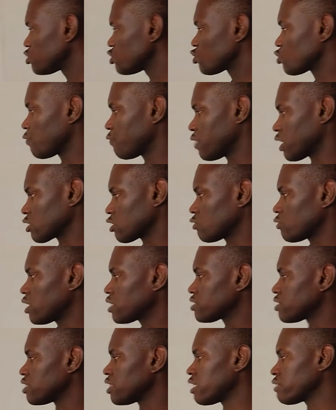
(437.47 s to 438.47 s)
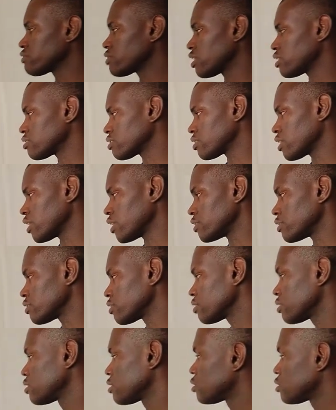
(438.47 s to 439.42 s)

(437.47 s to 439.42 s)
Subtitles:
thing we do is to factorize the left hand side.